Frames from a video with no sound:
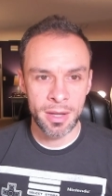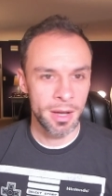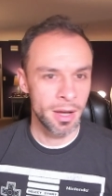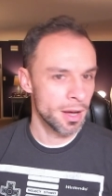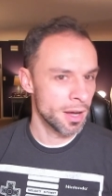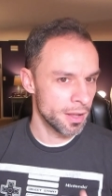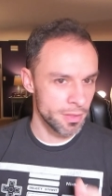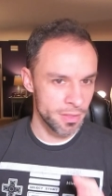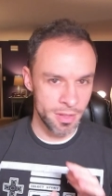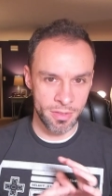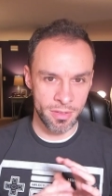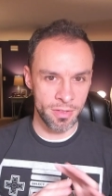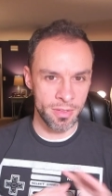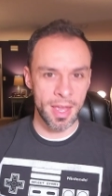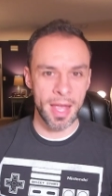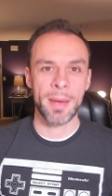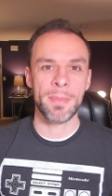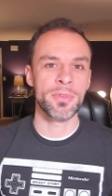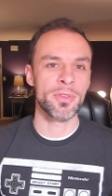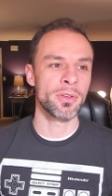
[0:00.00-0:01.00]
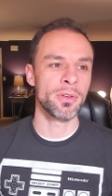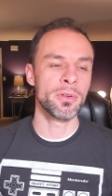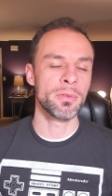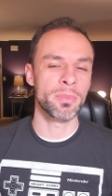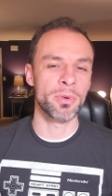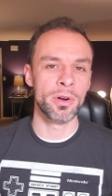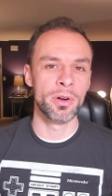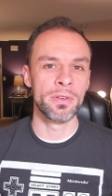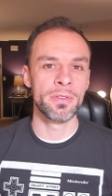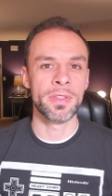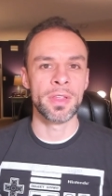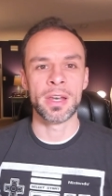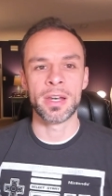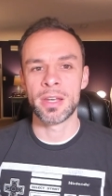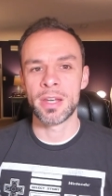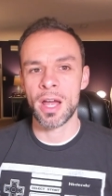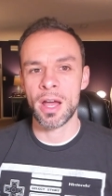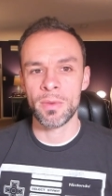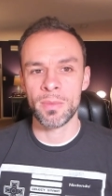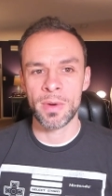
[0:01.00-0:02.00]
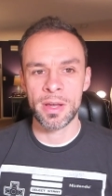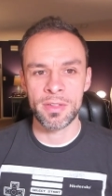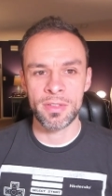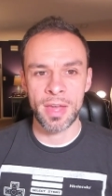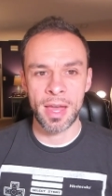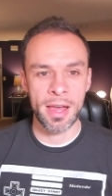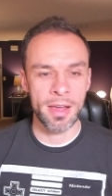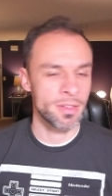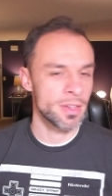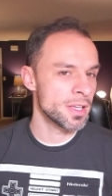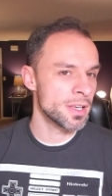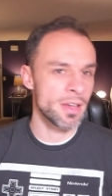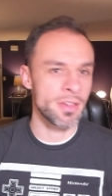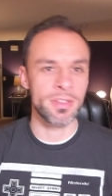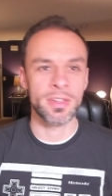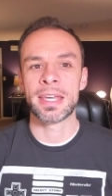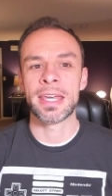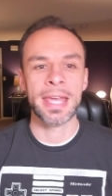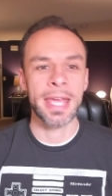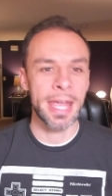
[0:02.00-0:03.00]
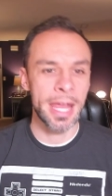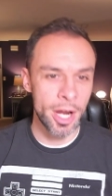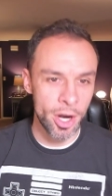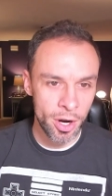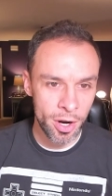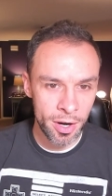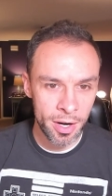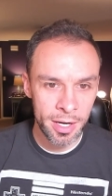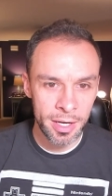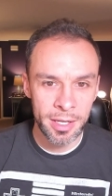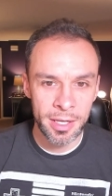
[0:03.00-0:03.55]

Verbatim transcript: Uh, this is absolute proof that in Yahweh's eyes, he doesn't care.